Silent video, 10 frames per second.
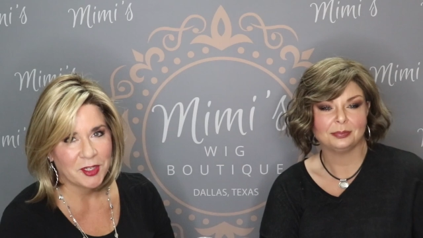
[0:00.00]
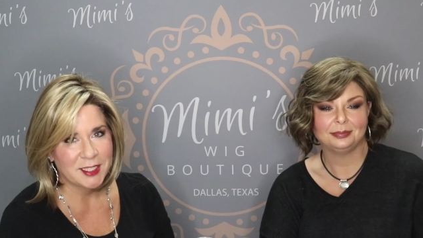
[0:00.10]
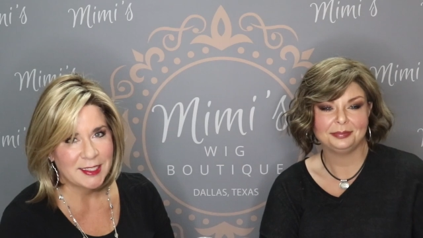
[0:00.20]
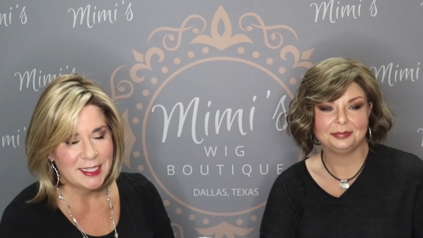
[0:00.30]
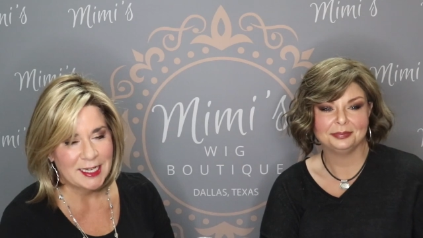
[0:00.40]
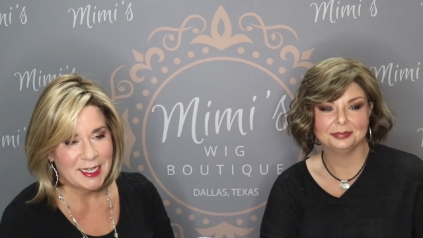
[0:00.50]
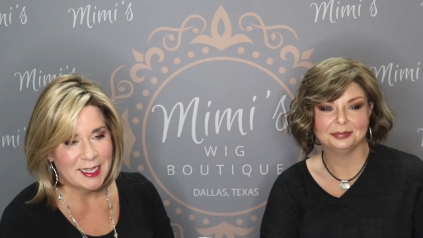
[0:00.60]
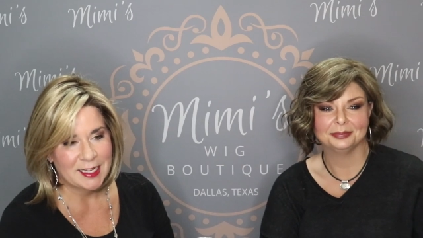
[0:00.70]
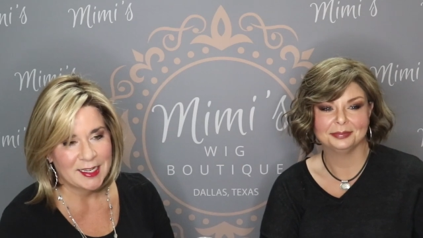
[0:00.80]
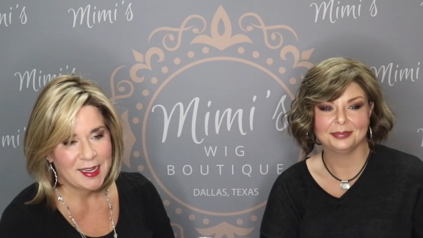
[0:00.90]
Speaker 1: City.
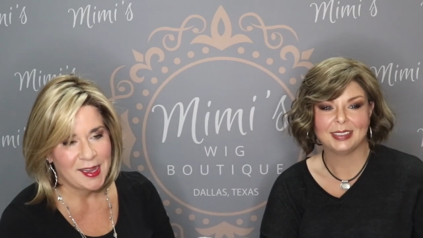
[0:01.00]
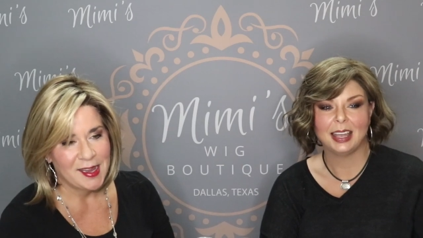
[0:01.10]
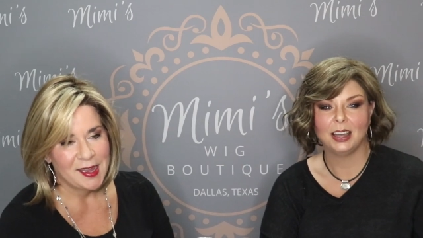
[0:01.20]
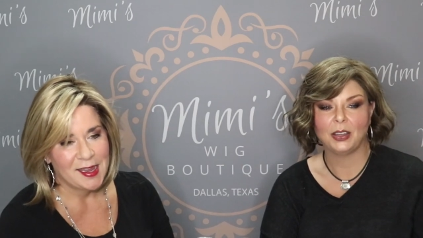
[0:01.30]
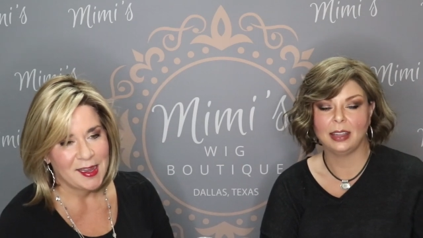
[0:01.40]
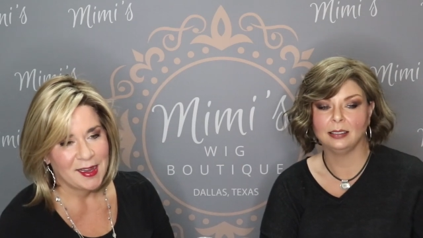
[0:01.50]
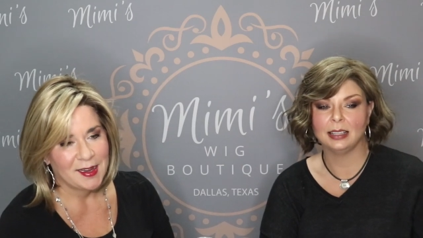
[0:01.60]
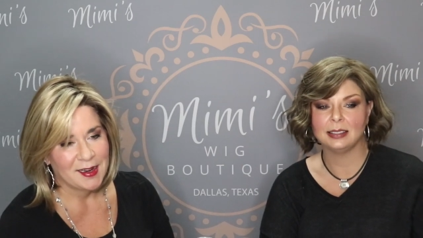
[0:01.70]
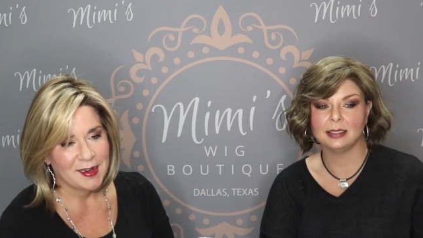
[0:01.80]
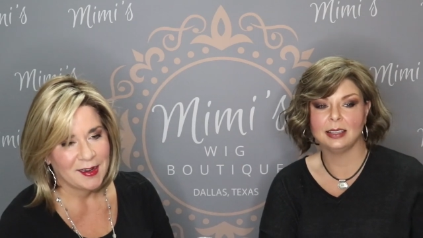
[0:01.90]
Okay, let's
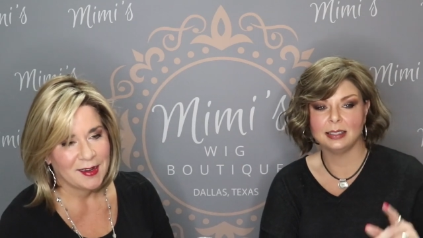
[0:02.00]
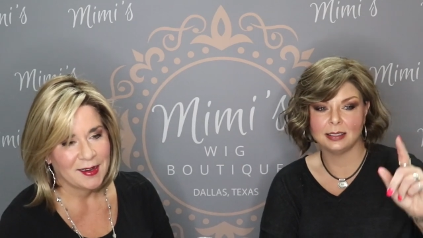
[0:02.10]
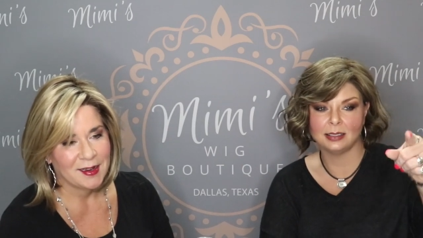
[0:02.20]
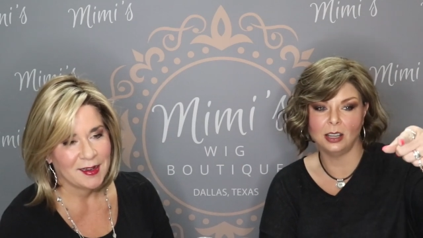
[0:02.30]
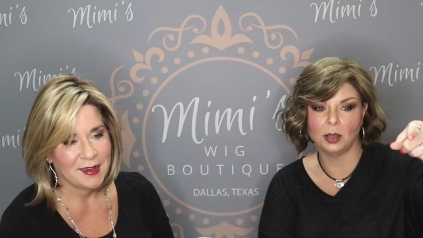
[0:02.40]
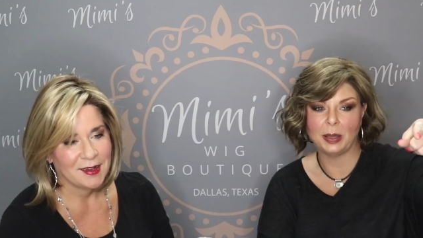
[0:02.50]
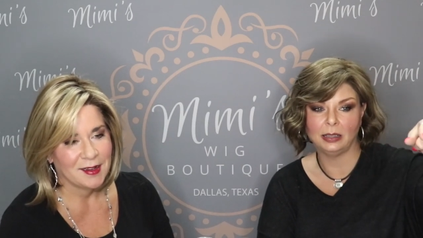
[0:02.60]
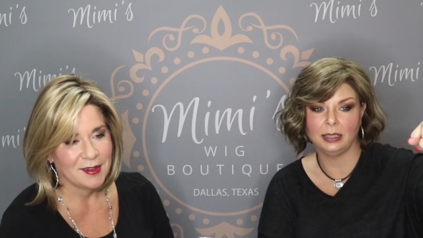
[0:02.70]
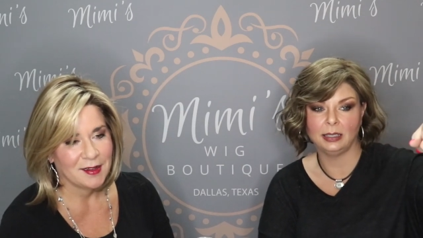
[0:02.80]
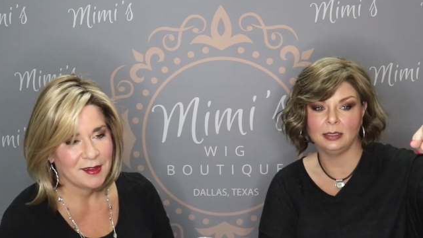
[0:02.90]
let's talk about
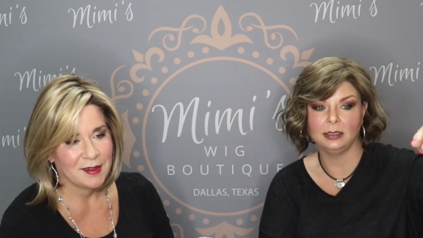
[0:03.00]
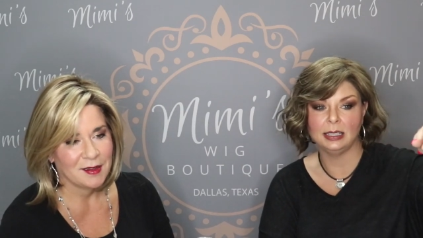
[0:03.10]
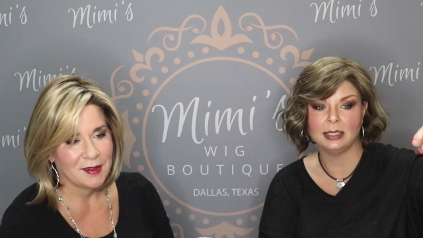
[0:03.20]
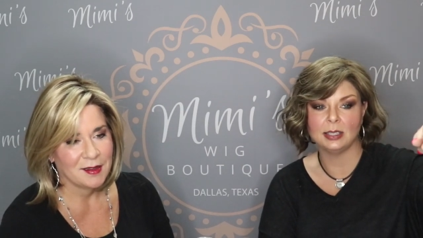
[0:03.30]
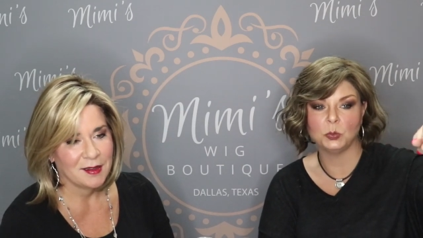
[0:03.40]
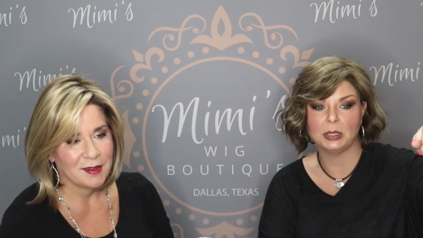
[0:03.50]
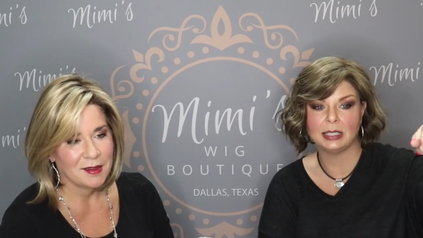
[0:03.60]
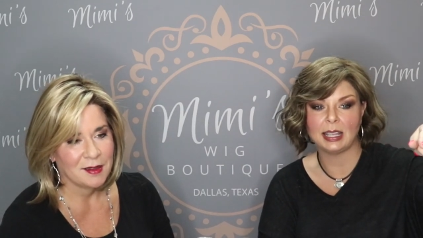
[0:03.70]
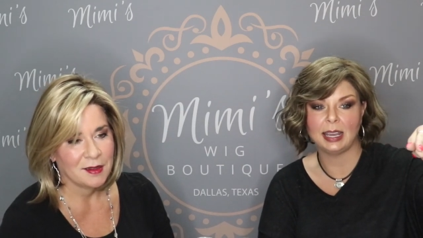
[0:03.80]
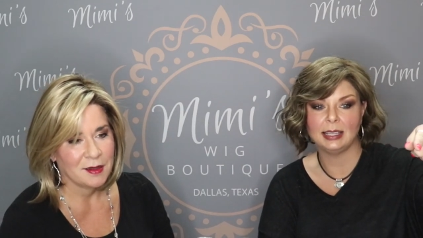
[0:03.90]
Lynn. Lynn says, what does the
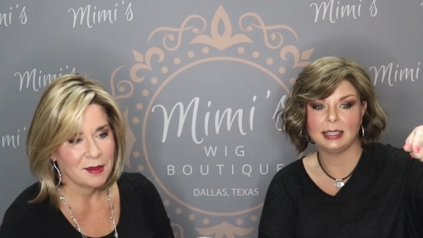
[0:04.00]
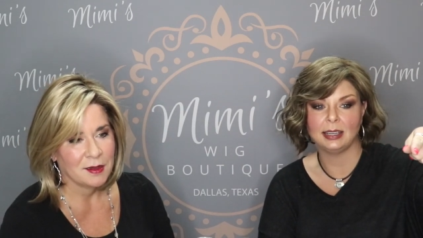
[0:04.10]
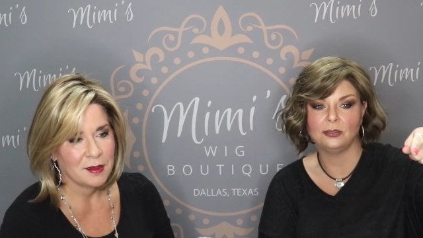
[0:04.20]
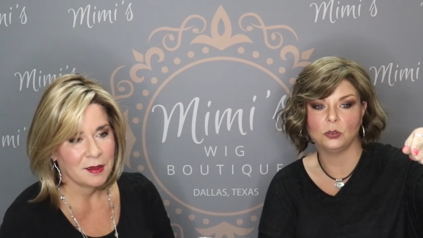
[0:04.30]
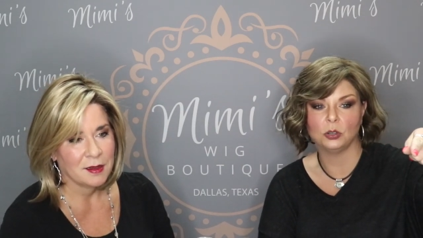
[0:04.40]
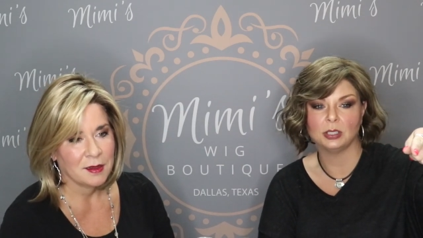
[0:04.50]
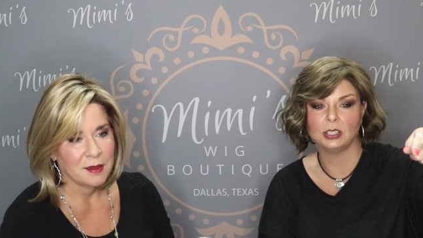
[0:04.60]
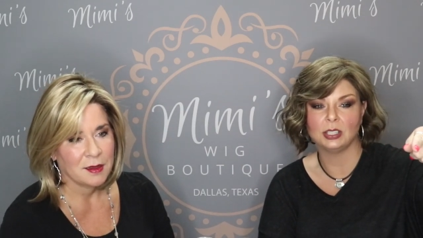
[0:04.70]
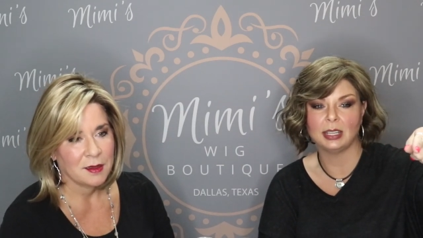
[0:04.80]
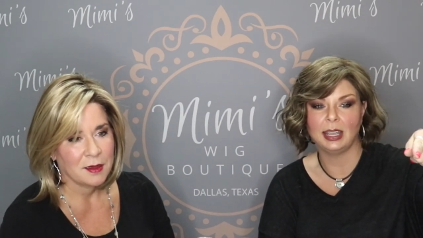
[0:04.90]
A stand for, such as
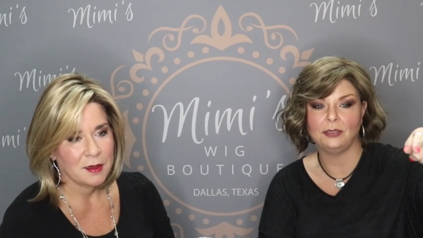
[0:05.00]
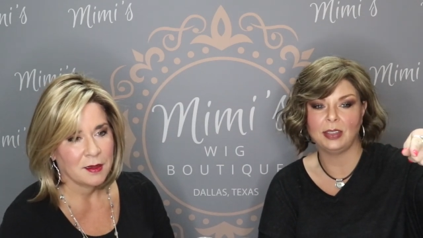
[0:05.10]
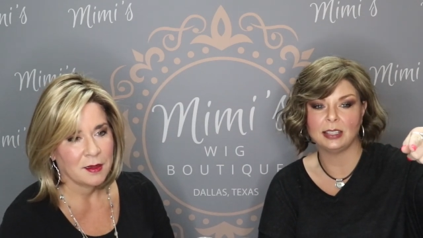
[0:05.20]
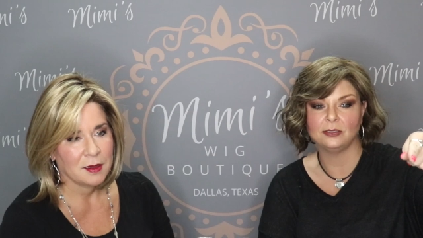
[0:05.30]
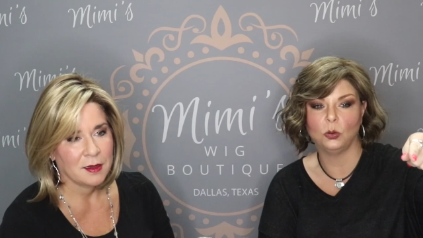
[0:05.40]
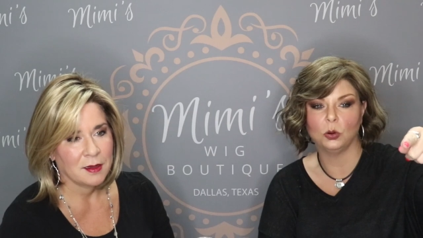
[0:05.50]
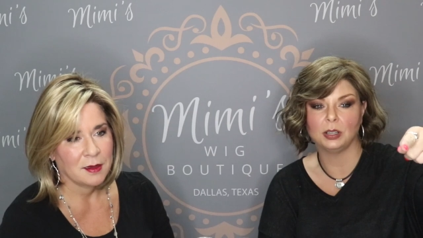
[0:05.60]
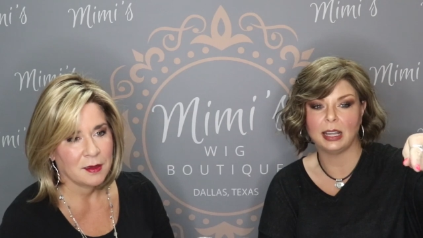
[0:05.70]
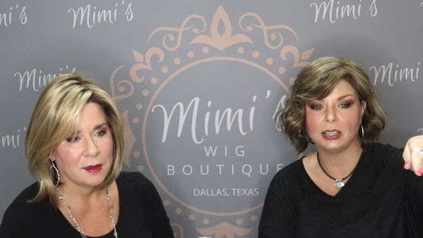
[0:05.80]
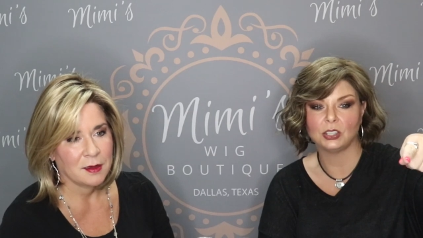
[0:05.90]
F S four dash
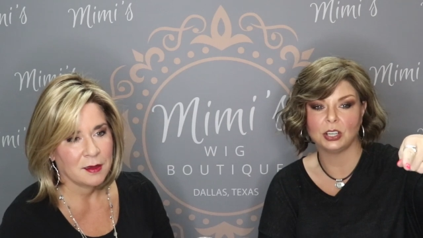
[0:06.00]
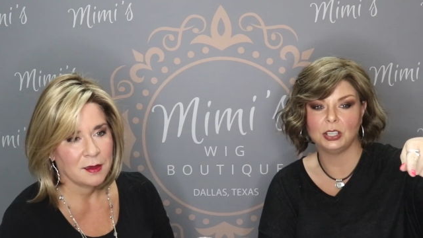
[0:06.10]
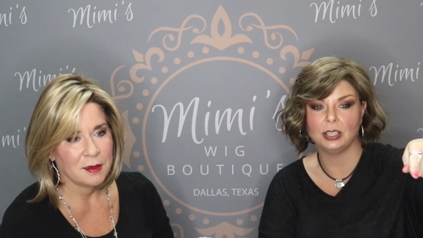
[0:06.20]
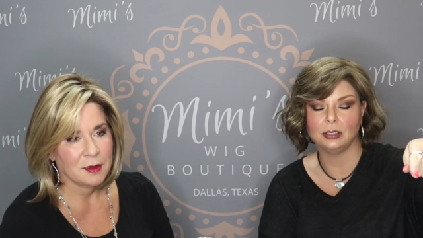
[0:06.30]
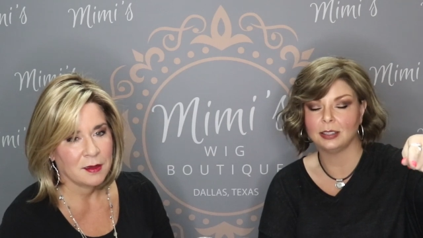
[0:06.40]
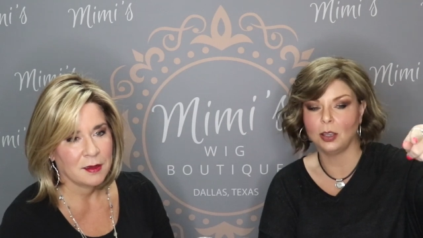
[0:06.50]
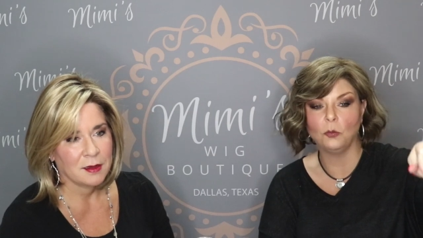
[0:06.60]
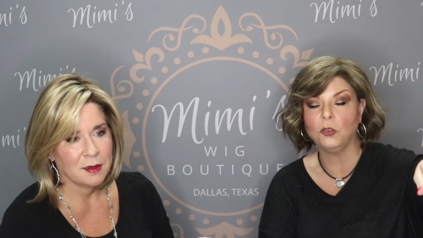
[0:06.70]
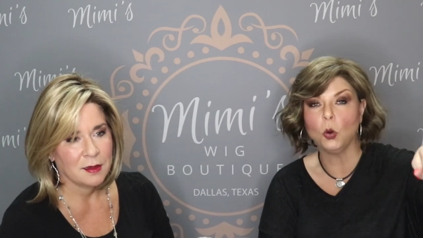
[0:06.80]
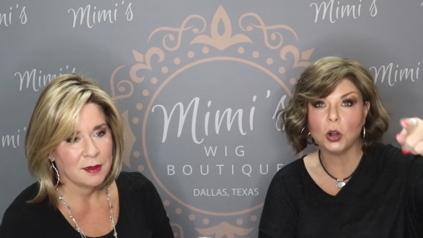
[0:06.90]

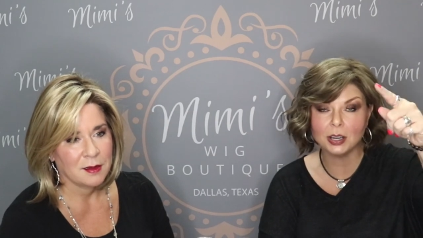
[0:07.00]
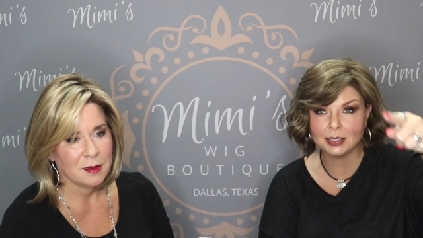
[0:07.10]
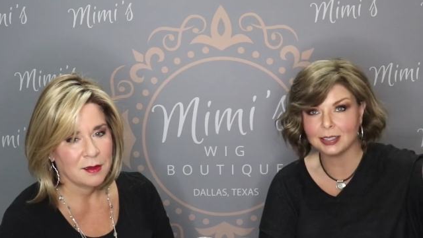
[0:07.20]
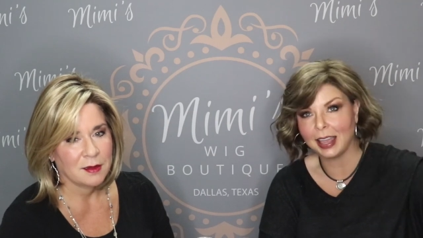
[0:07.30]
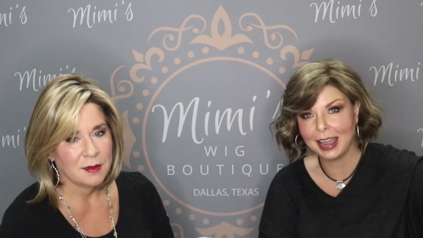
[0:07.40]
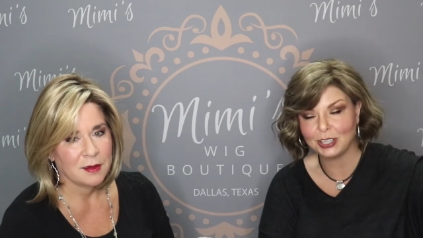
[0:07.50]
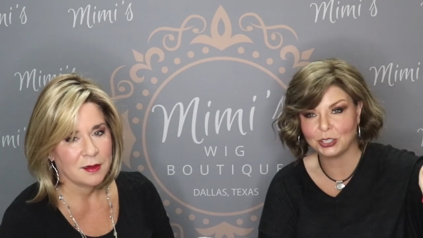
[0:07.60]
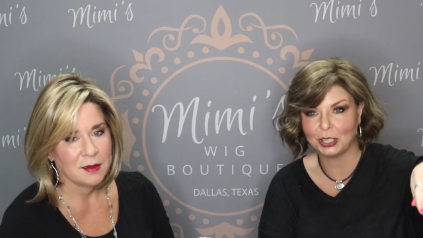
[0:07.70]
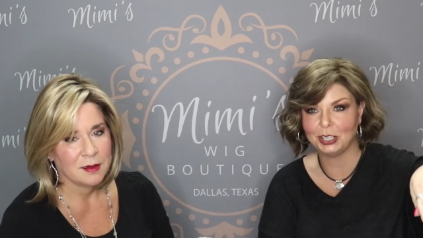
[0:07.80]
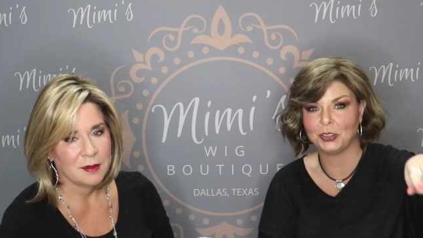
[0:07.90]
thirty-four slash
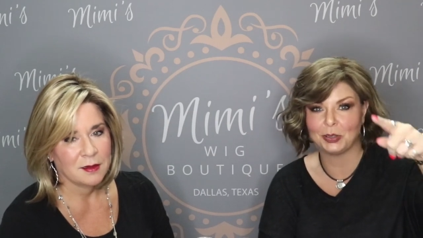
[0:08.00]
thirty-three